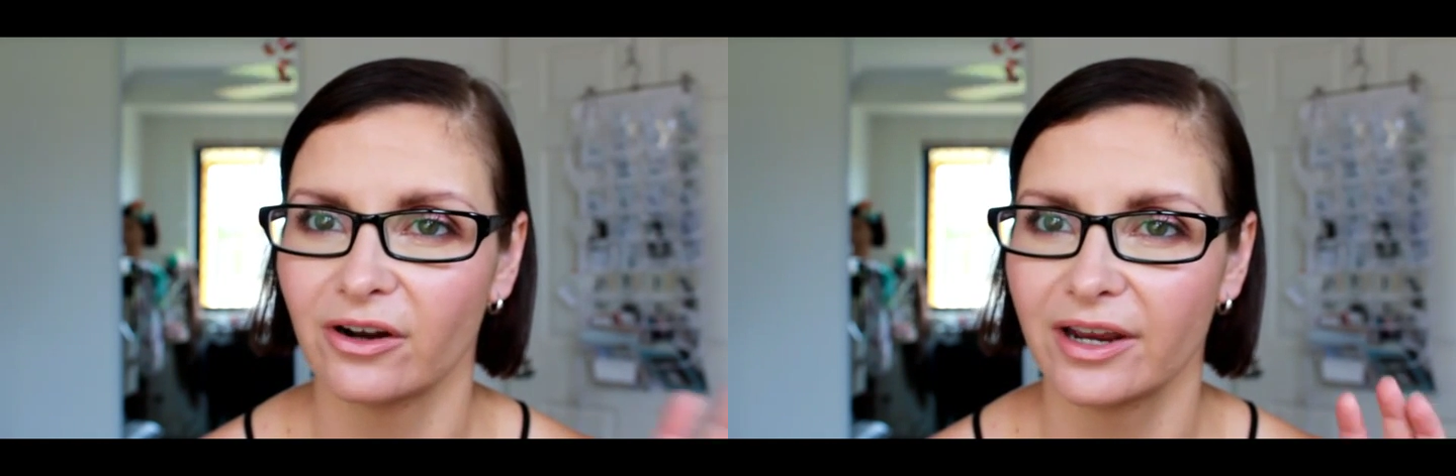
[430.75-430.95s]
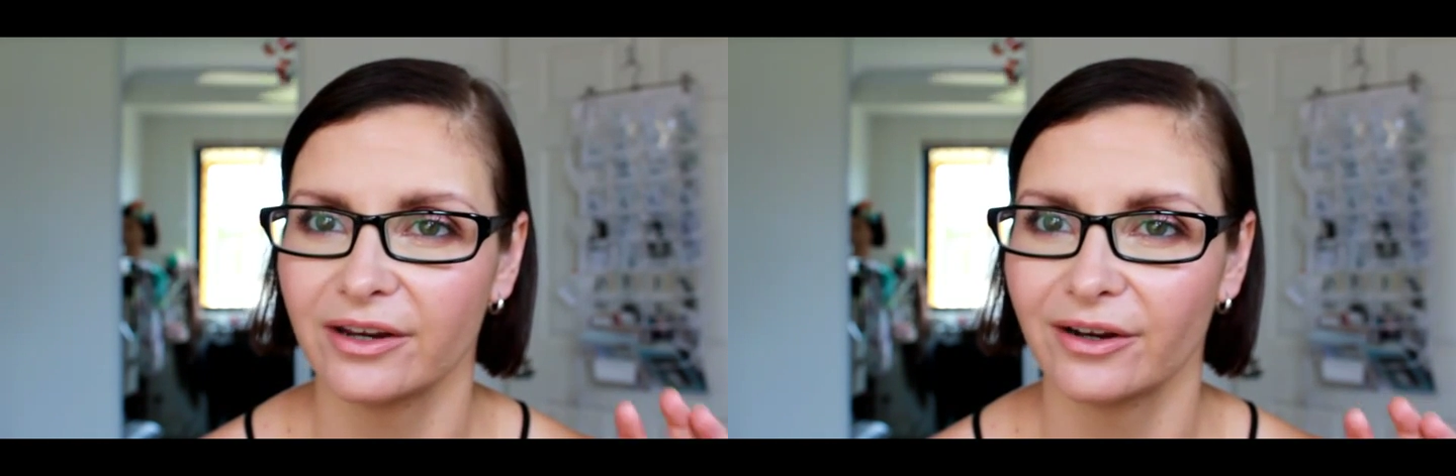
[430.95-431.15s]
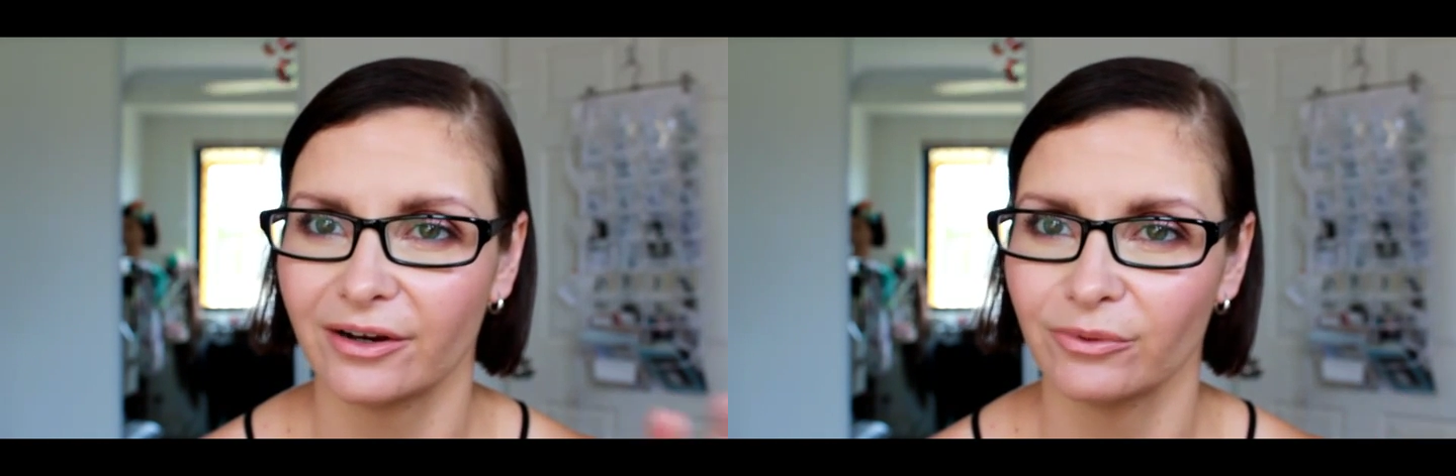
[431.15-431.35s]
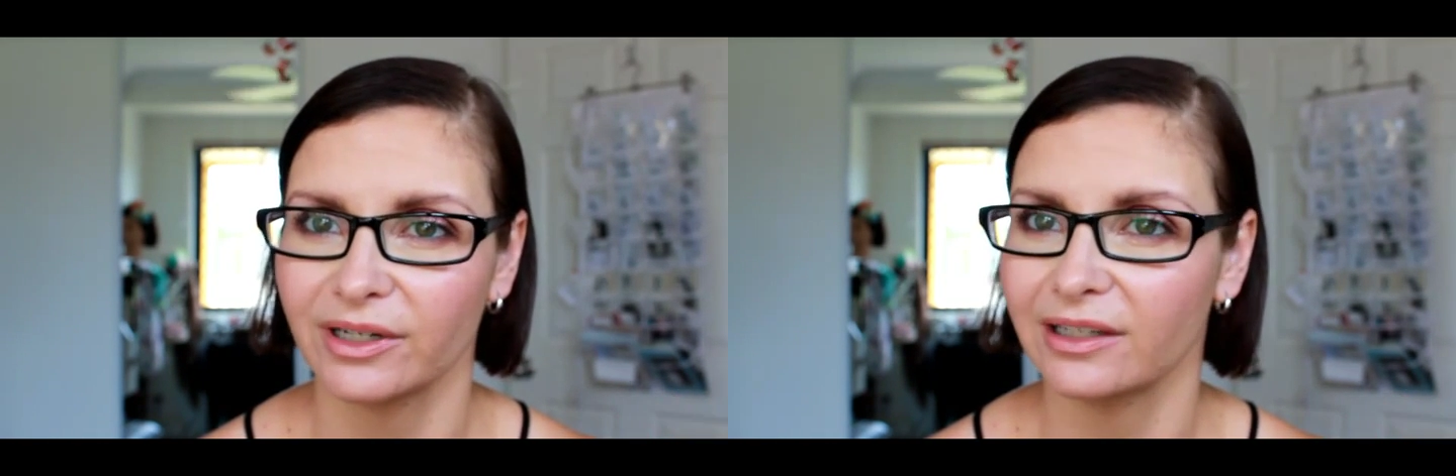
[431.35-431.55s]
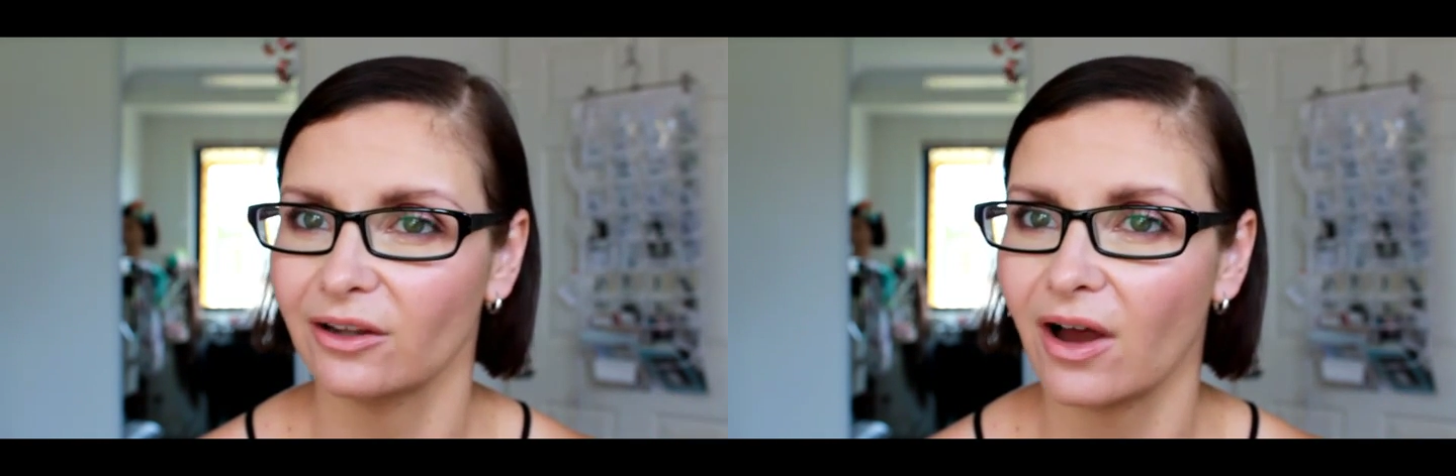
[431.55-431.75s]
I
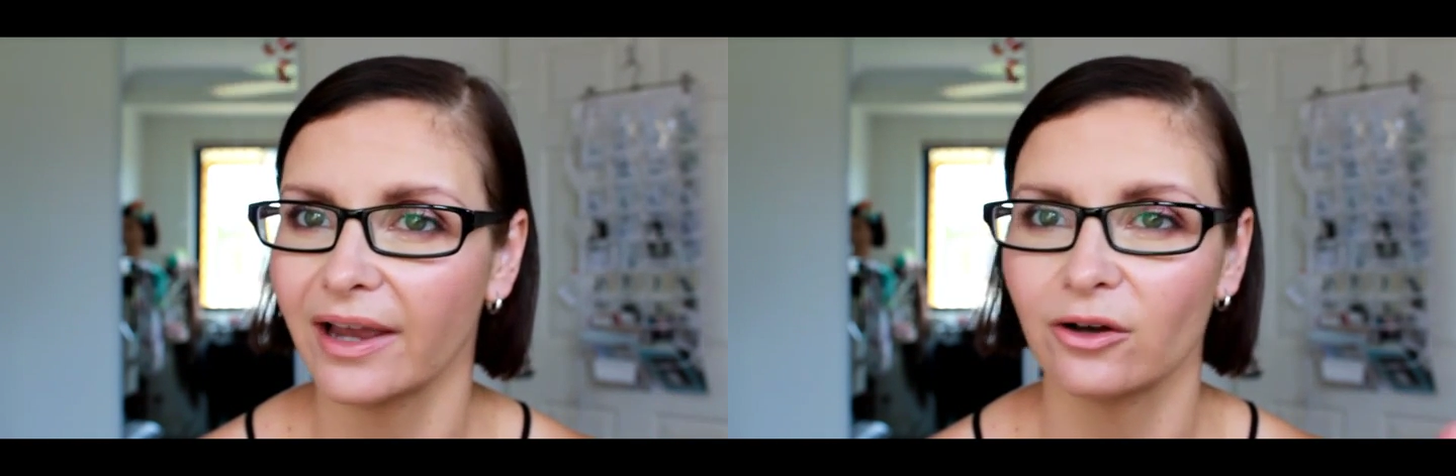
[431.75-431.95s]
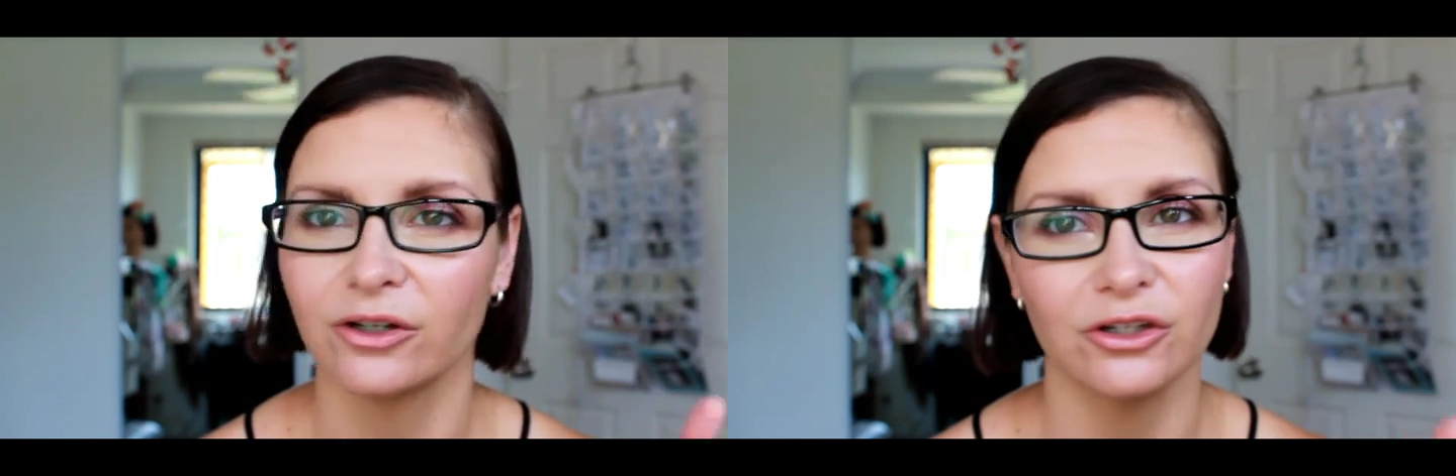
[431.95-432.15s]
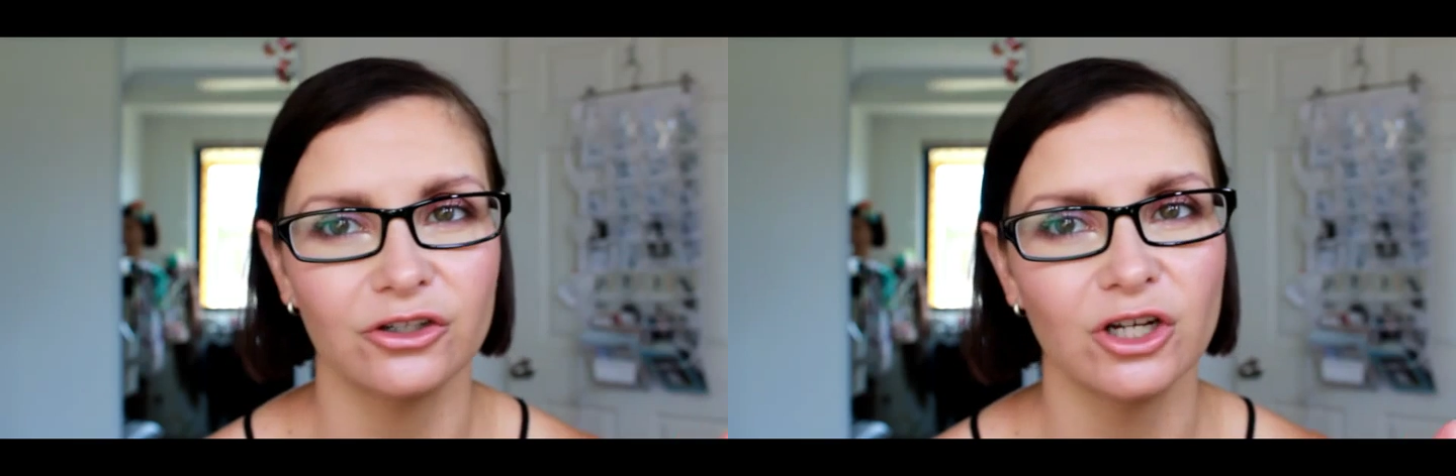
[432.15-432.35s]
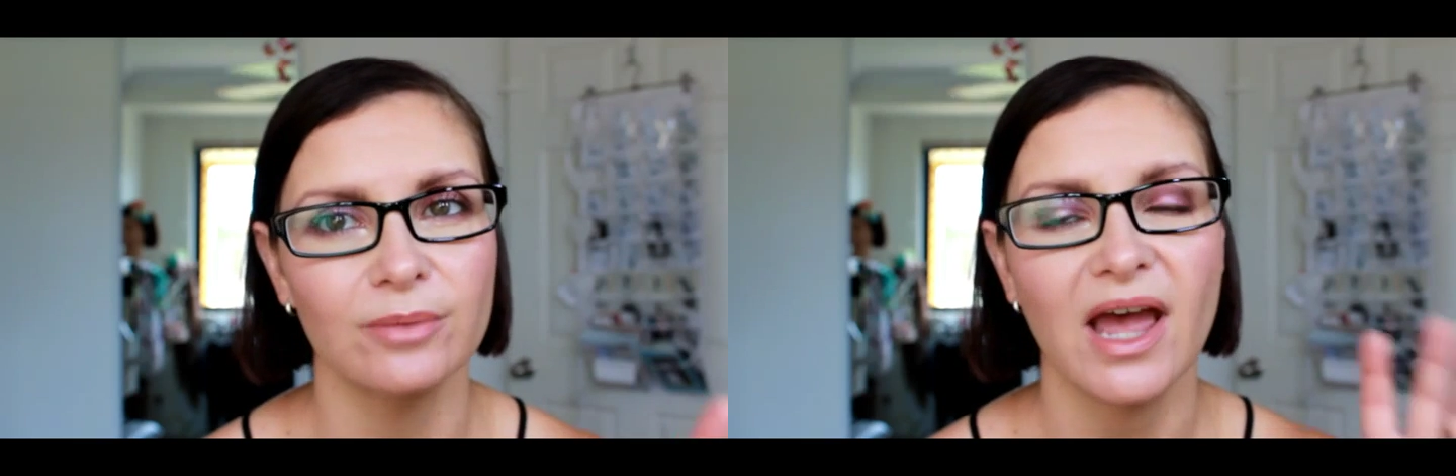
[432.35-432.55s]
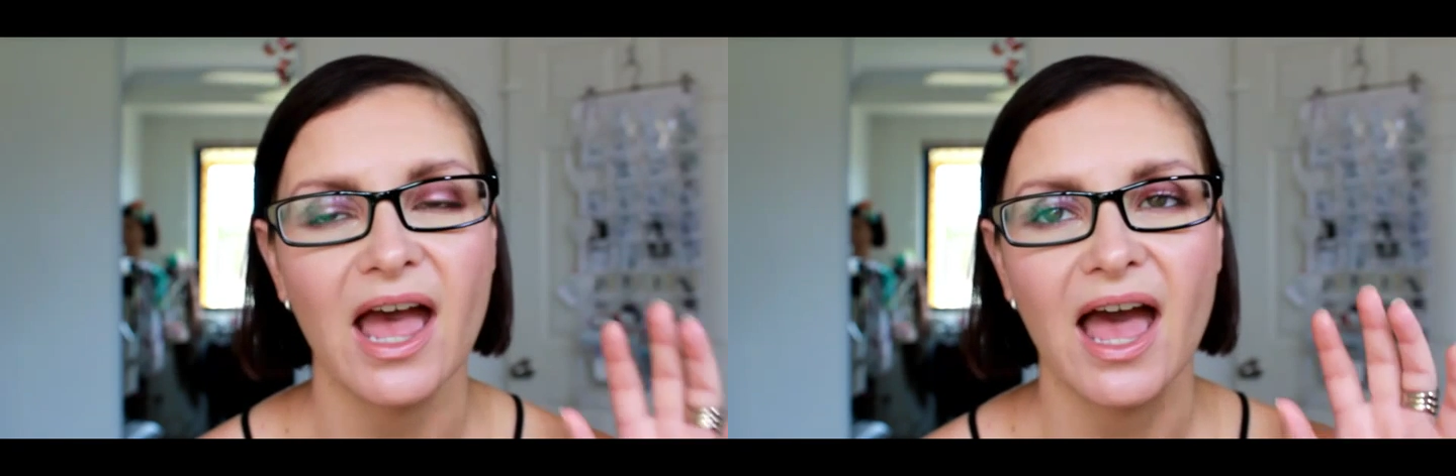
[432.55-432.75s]
really like on YouTube